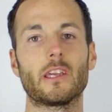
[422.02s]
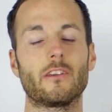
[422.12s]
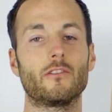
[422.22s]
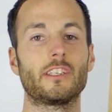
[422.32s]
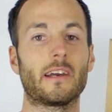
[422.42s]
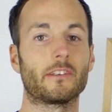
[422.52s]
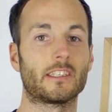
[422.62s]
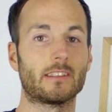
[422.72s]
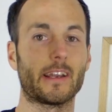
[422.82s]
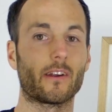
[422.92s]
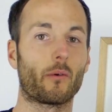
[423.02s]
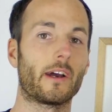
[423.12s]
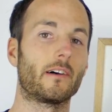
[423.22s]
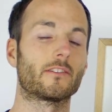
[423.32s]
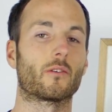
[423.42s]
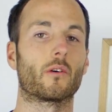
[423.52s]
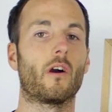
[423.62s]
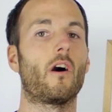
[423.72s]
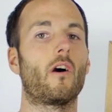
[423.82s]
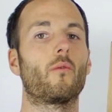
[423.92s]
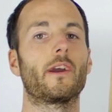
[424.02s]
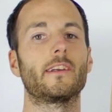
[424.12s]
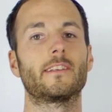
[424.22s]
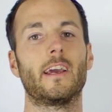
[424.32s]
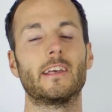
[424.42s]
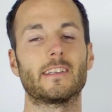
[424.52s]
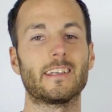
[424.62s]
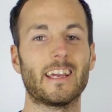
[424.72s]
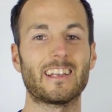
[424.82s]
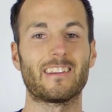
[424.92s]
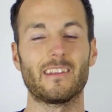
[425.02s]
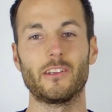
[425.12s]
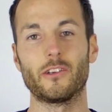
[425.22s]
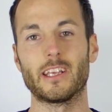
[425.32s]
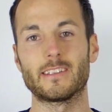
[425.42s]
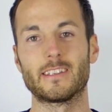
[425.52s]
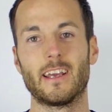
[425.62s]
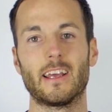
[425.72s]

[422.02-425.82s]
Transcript: you usually have stairwells or hallways to get to the units.